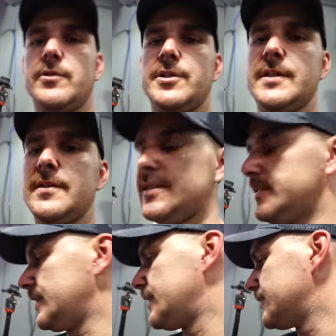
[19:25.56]
which is in this
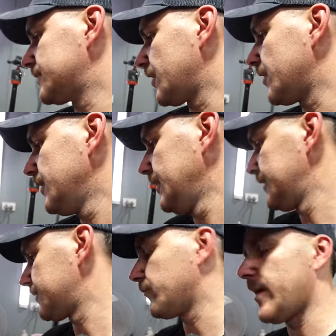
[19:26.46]
tin. So
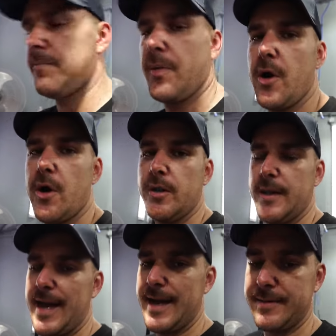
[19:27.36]
some red
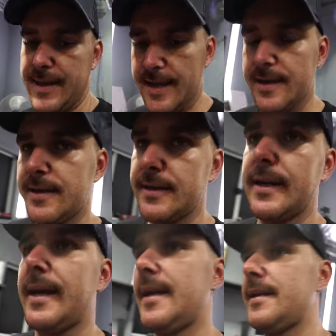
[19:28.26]
pearl, added that
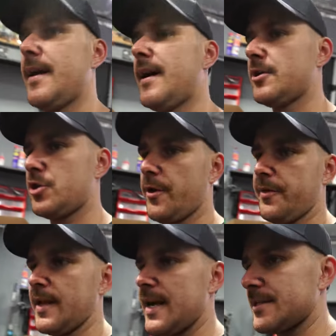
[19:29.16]
in, and uh, shot
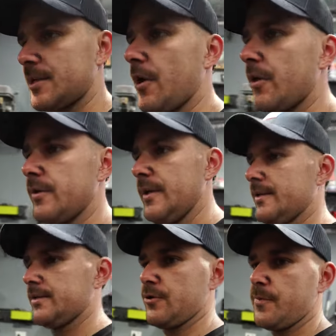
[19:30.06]
the last coat
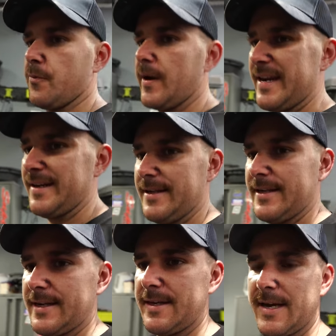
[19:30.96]
super wet.
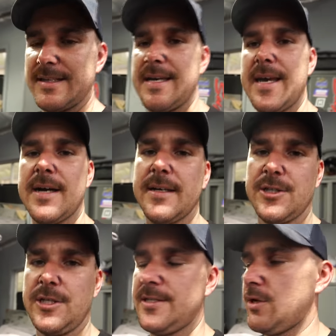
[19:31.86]
And that's how she's